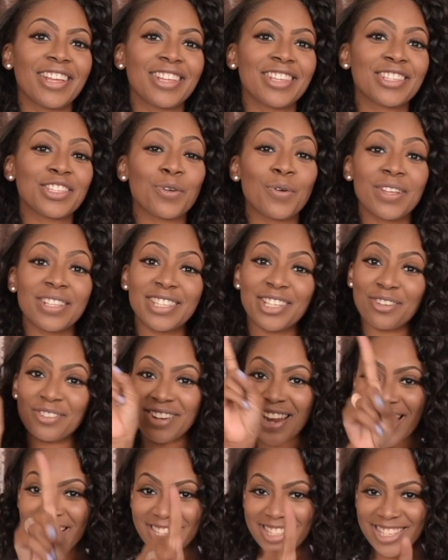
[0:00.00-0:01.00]
So until
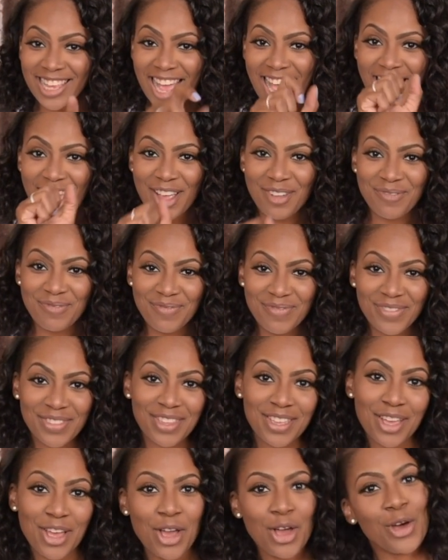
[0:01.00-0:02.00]
next time,
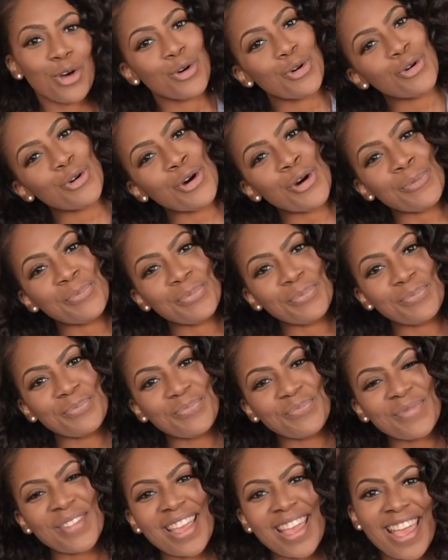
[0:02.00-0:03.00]
ooh,
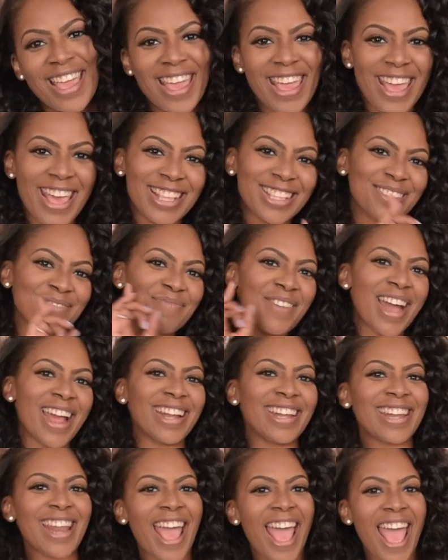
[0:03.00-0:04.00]
it's
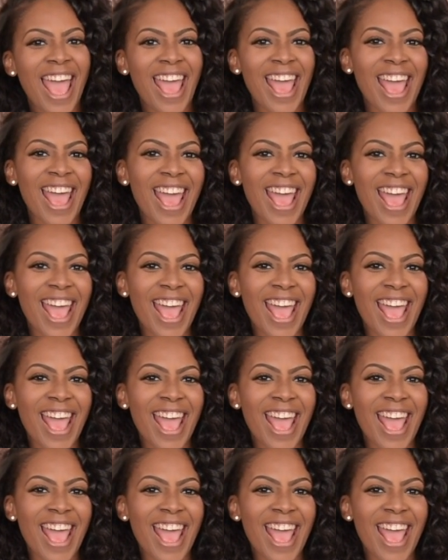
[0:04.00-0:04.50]
Monday!